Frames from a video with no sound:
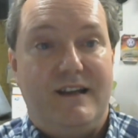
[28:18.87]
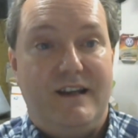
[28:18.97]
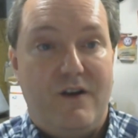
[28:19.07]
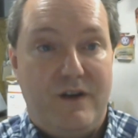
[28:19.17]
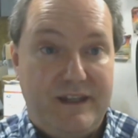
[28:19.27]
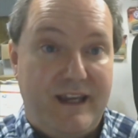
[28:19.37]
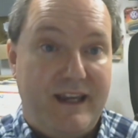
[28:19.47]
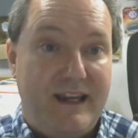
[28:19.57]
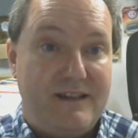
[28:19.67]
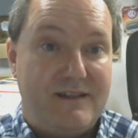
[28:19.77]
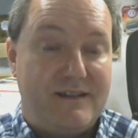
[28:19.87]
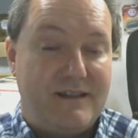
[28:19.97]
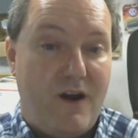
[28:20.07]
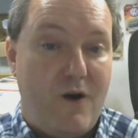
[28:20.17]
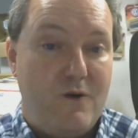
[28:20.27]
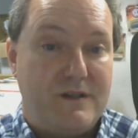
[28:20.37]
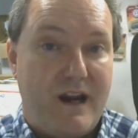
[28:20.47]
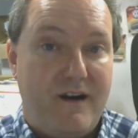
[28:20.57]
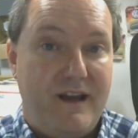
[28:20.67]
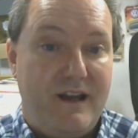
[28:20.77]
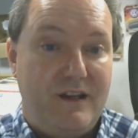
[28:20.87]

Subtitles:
in the East Coast area,